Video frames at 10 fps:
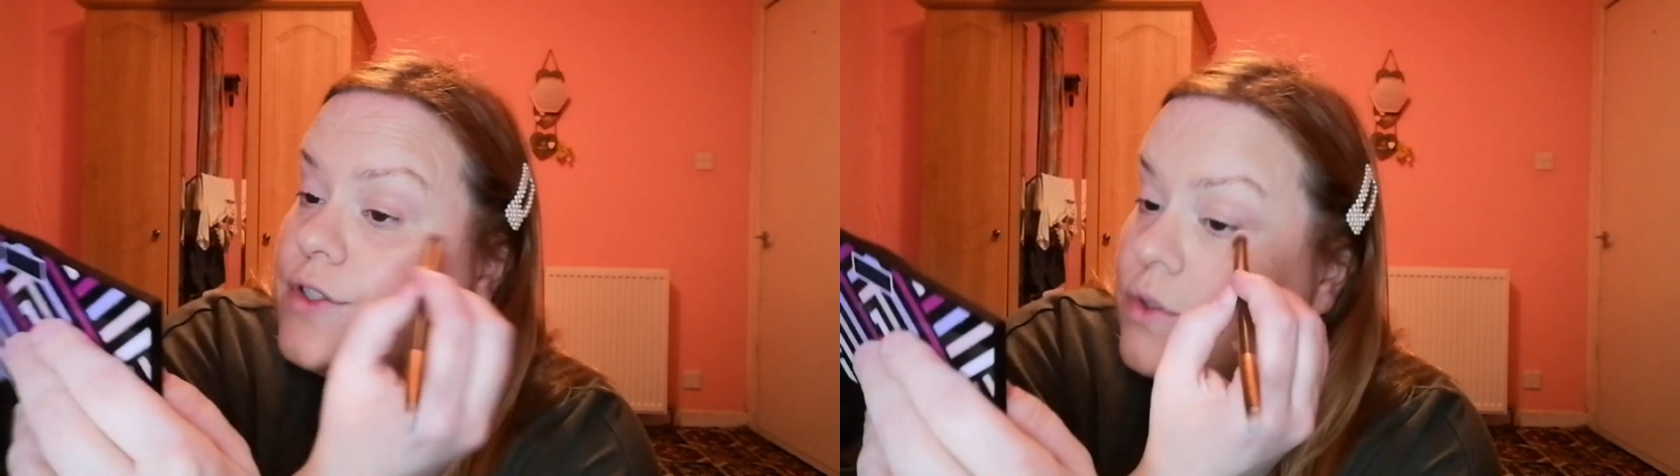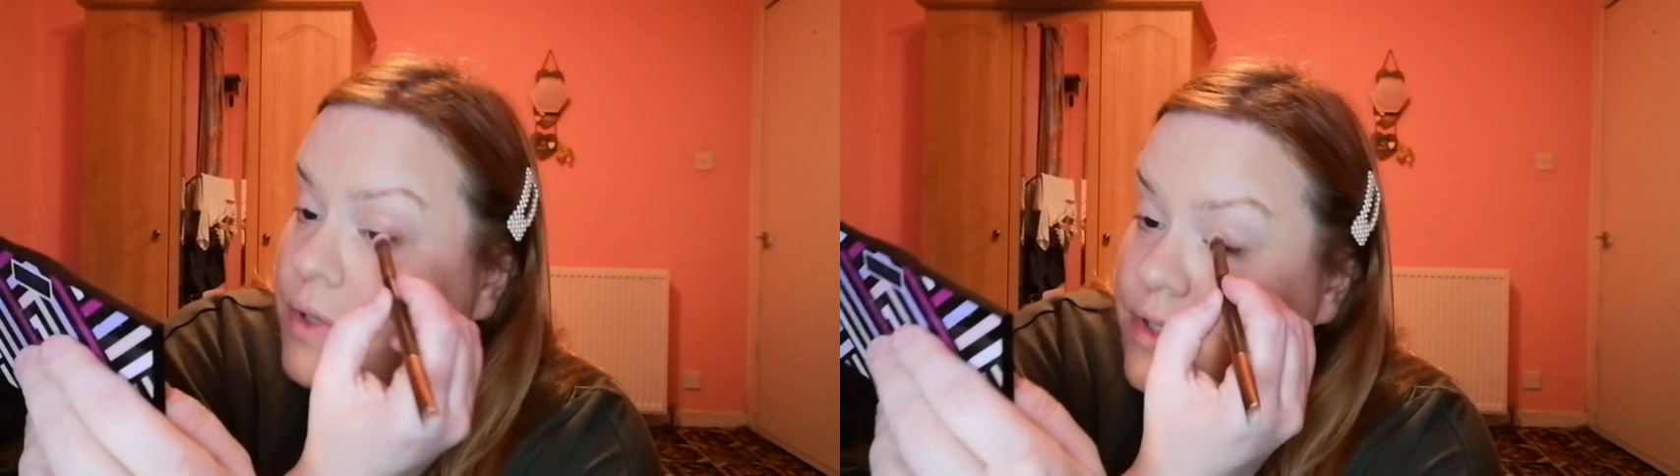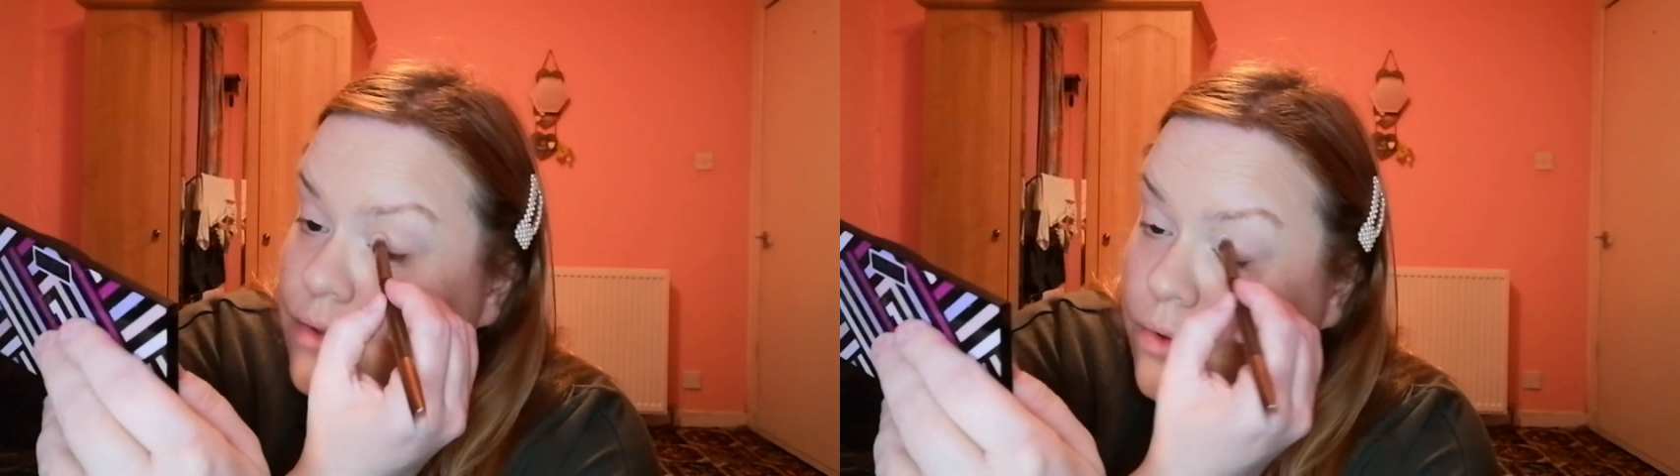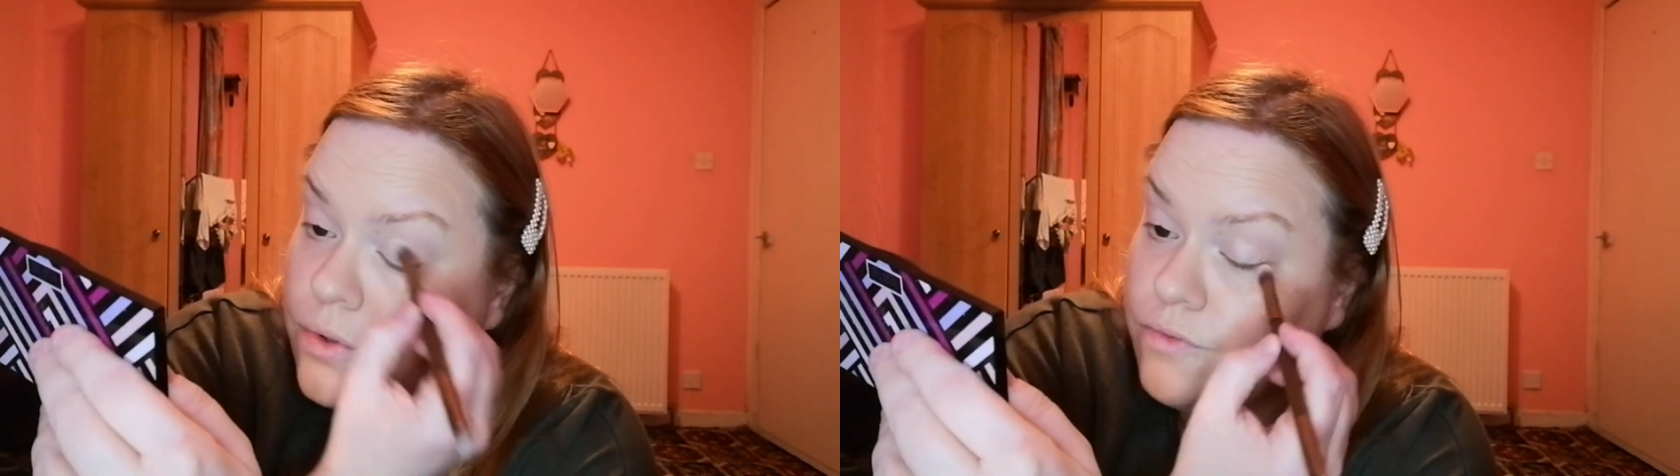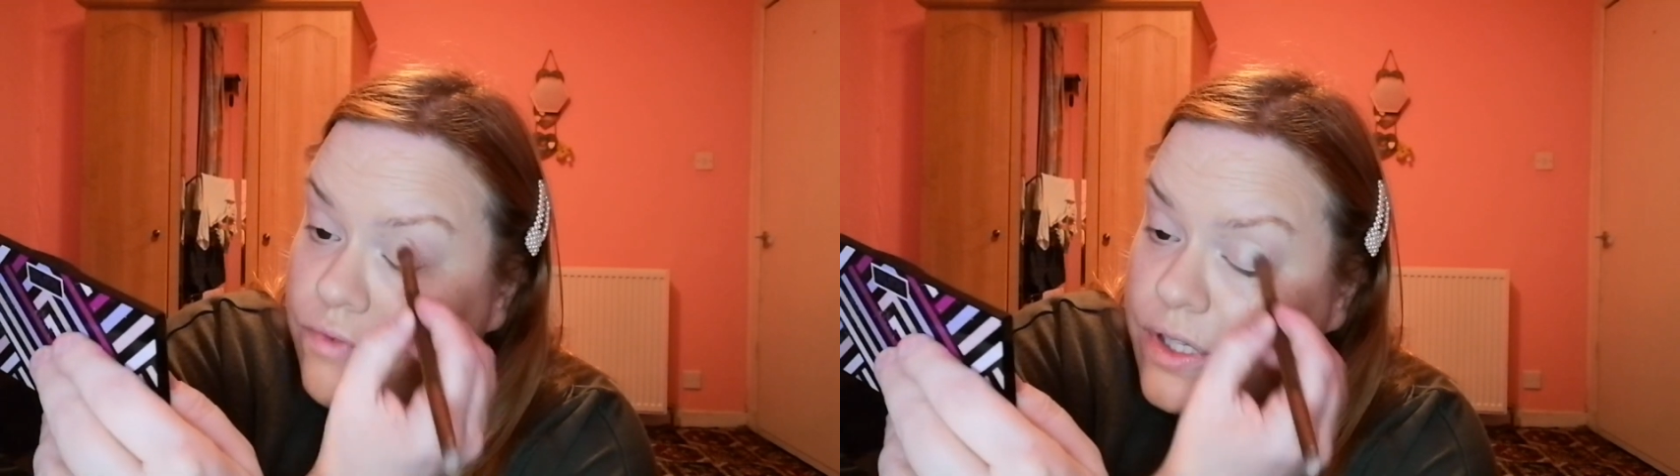so it's
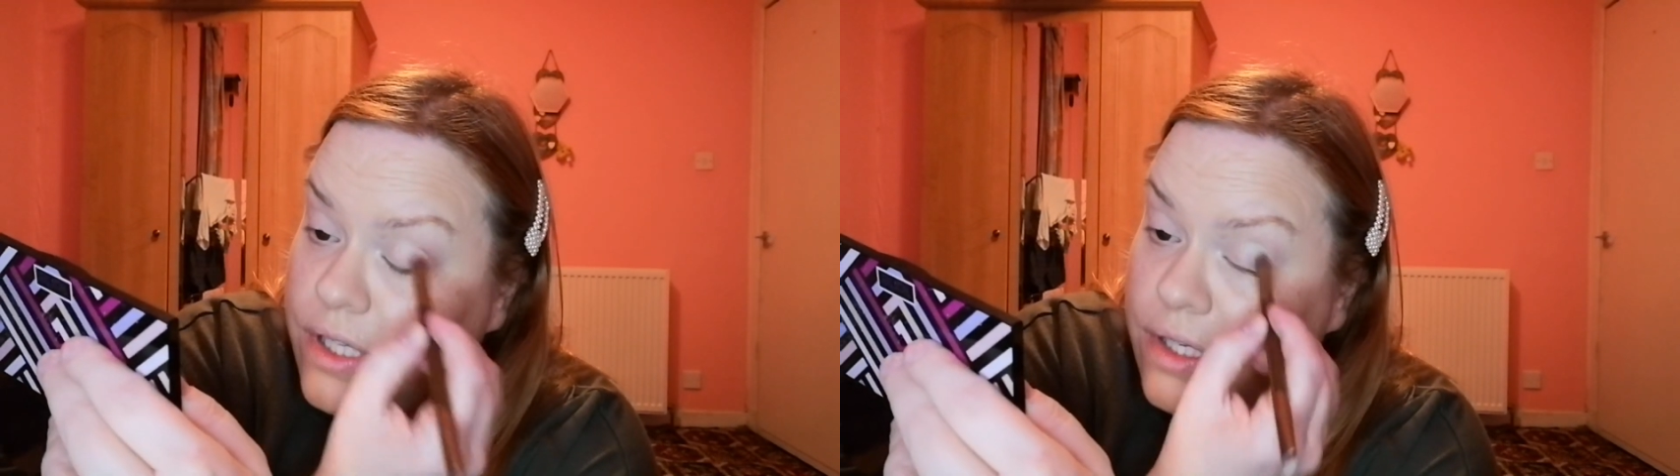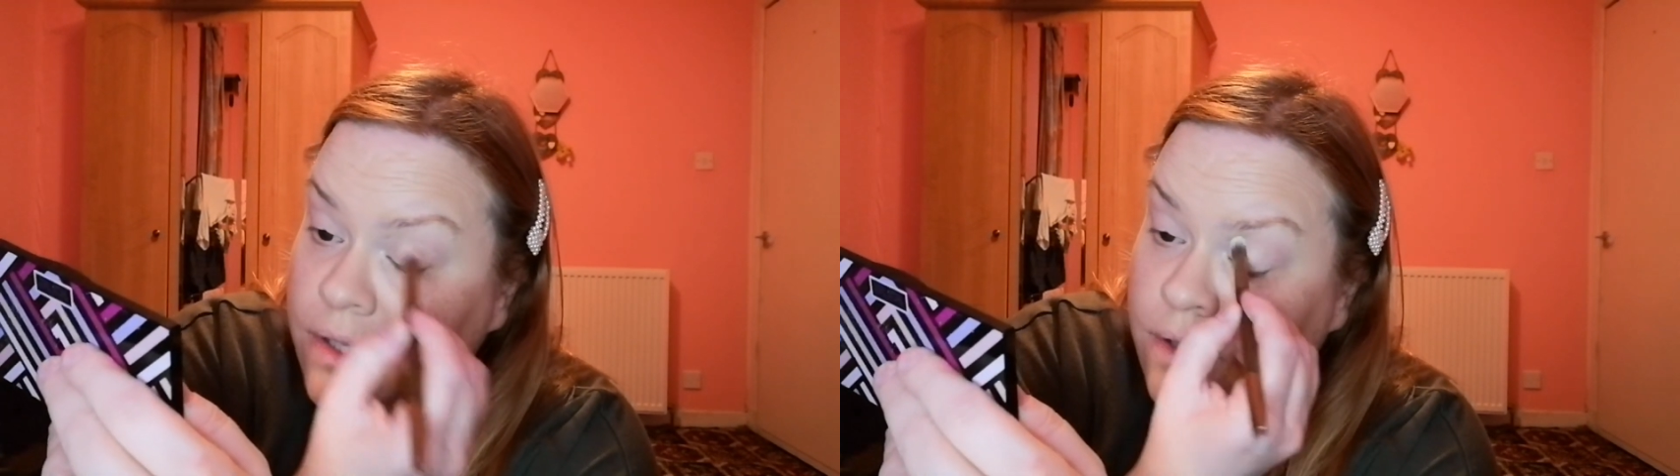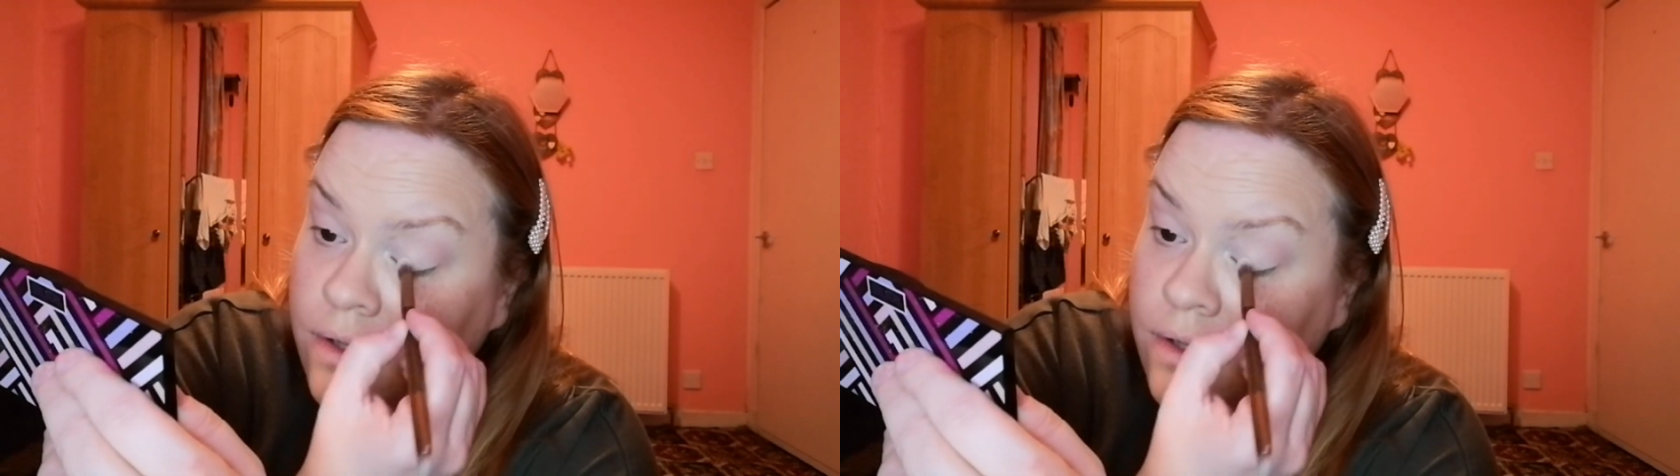not really...